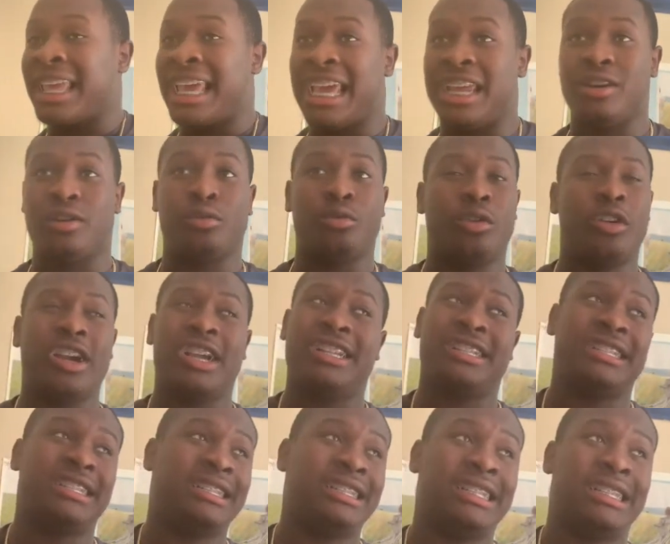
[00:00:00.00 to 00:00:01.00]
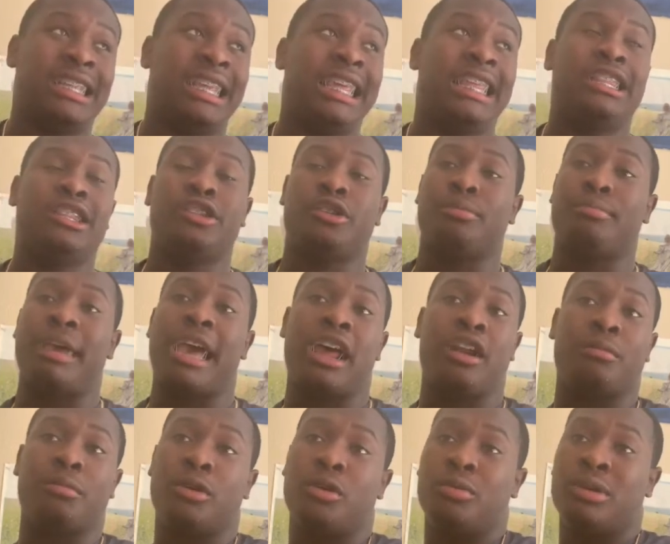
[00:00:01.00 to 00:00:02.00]
and the Warriors is just
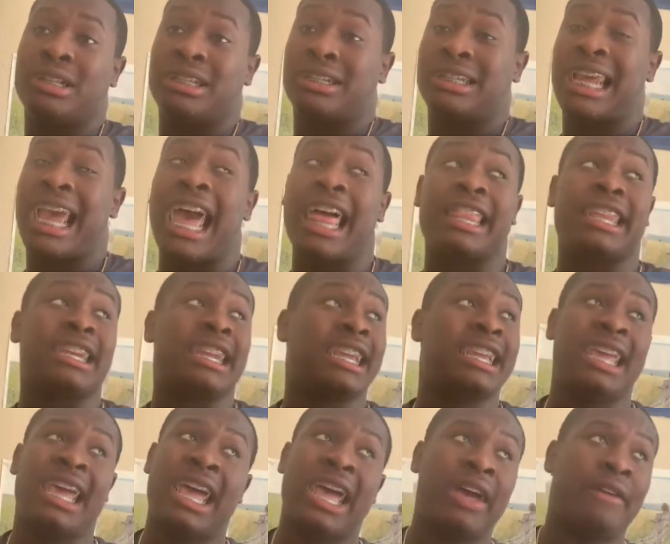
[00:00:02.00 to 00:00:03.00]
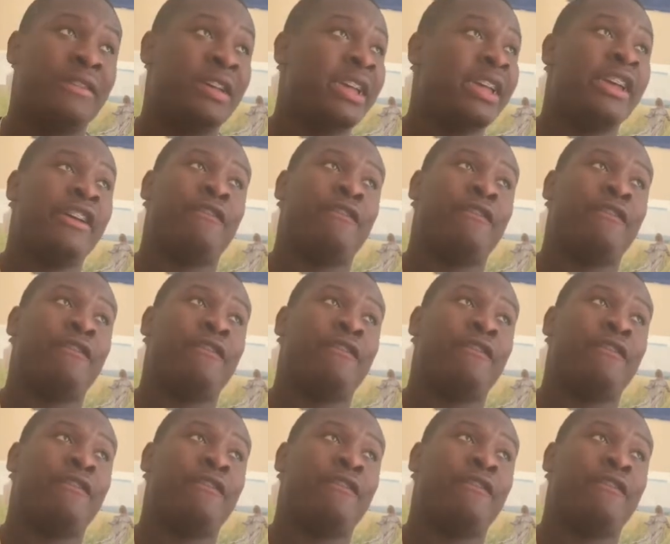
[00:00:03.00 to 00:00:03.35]
insurmountable with the talent they have.